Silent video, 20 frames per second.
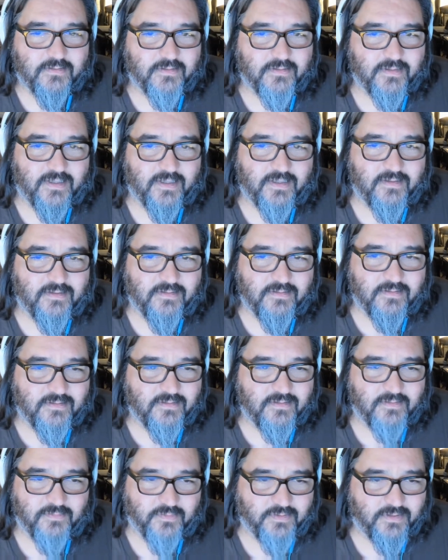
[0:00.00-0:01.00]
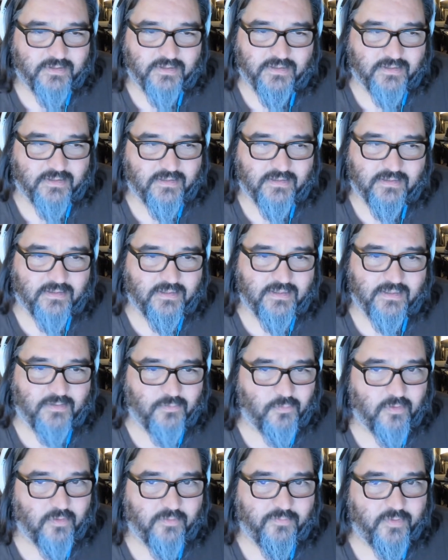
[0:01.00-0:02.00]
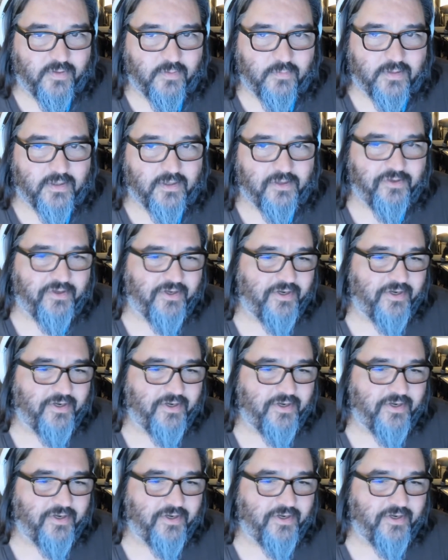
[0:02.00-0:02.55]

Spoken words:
that just didn't work very well.